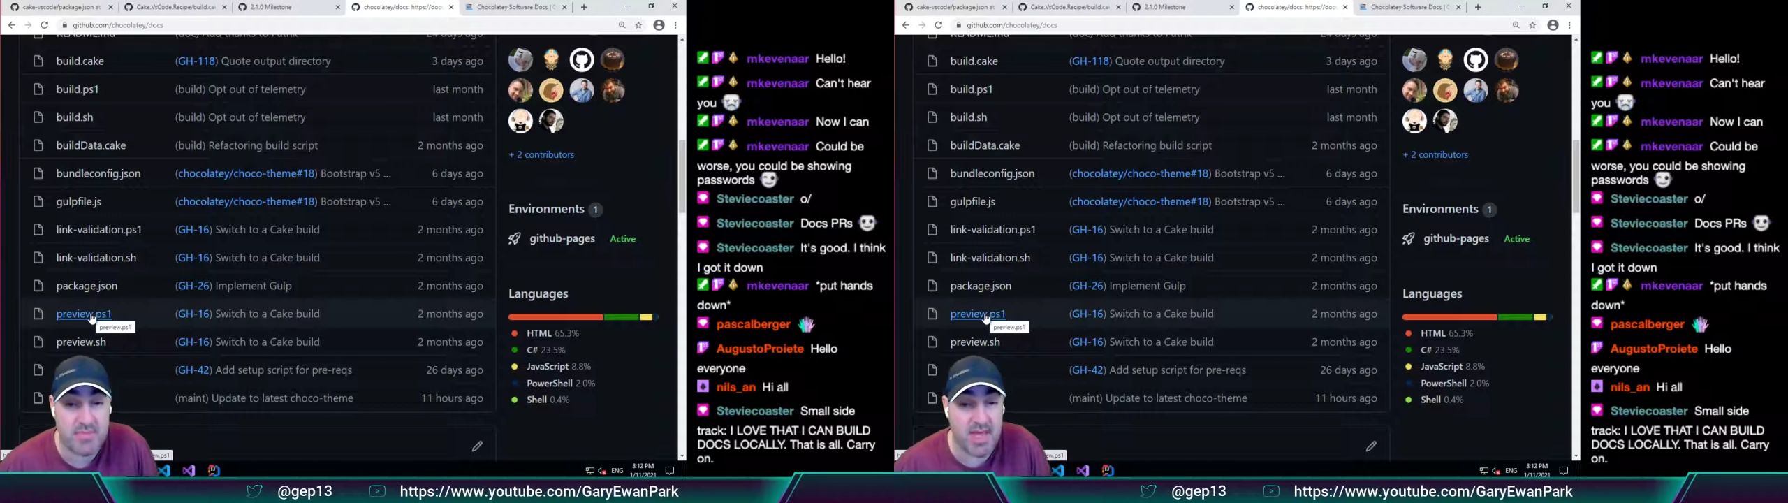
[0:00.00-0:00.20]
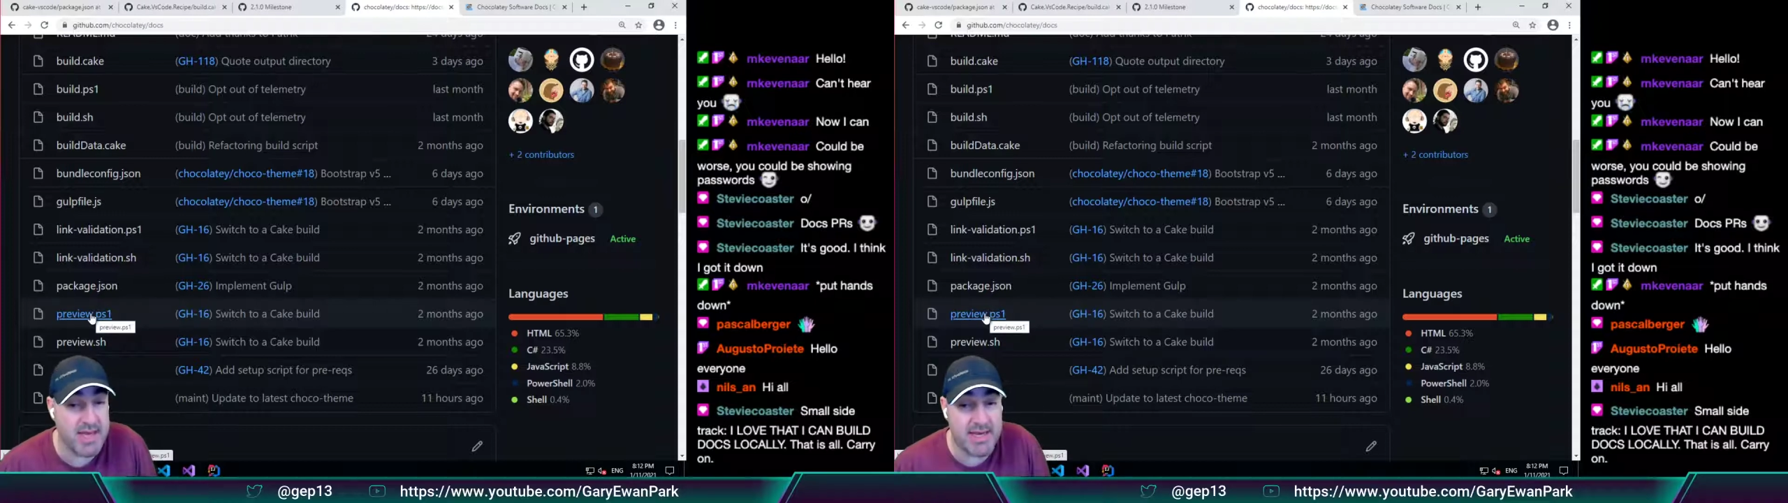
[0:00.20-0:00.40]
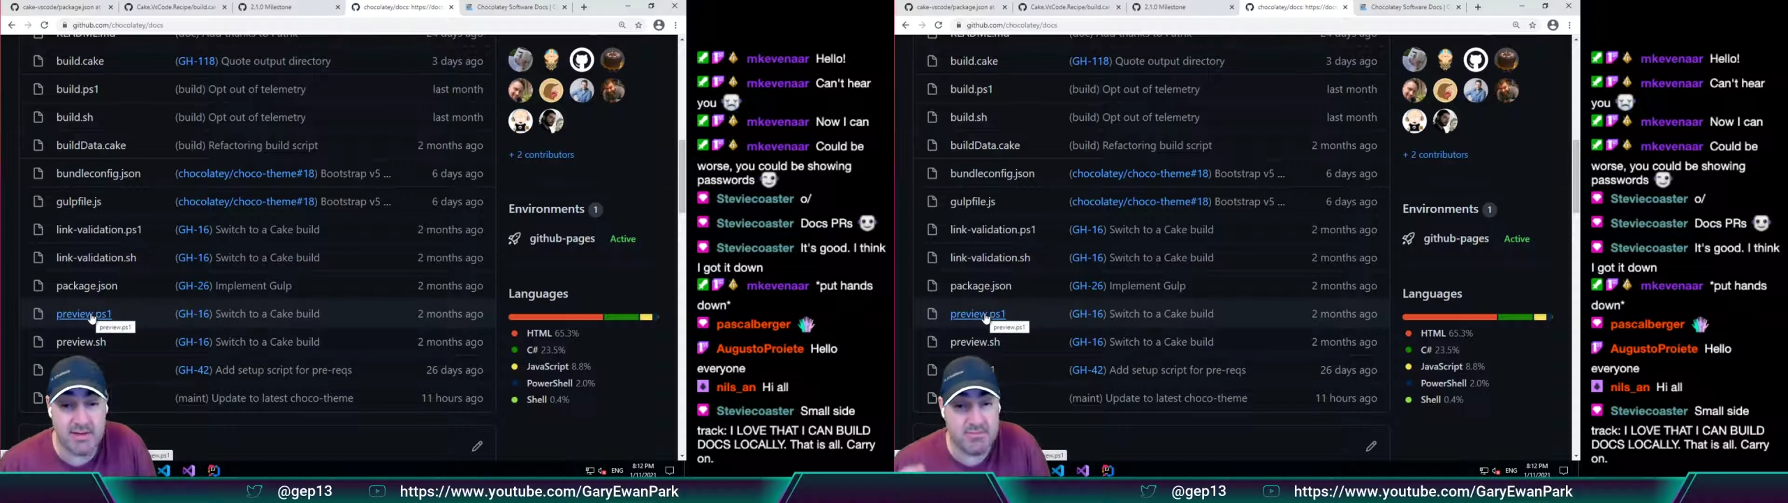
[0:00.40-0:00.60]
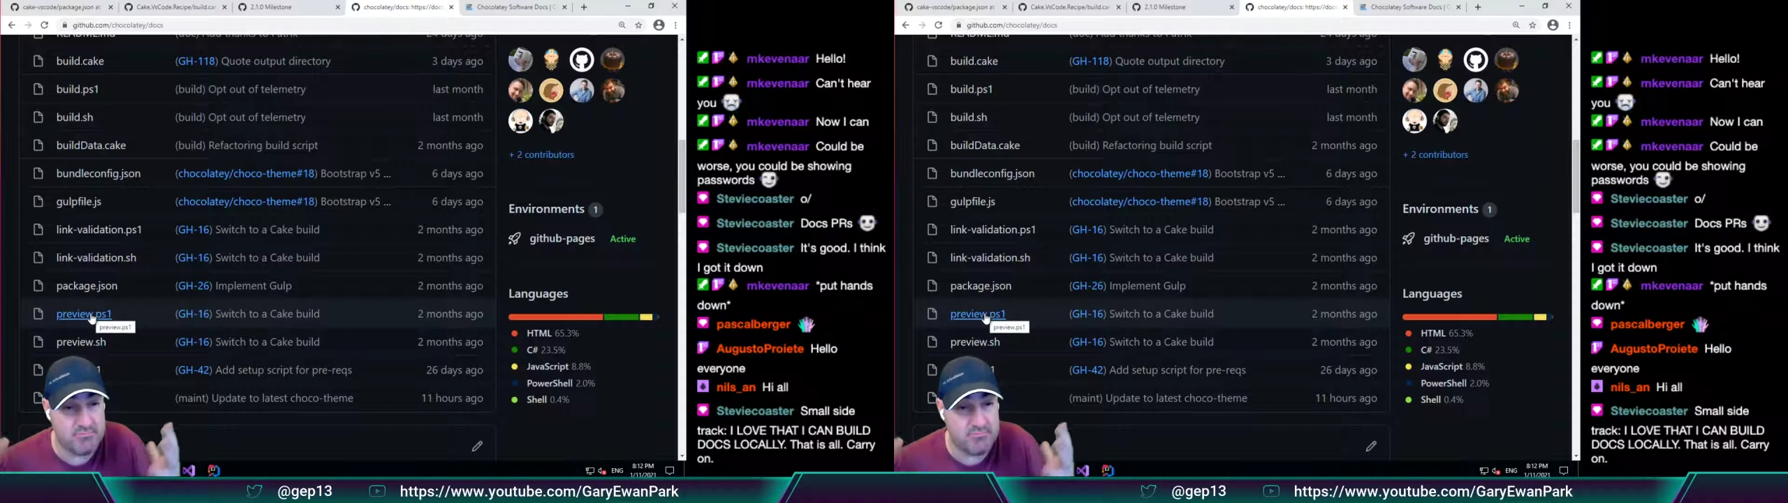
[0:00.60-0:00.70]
and it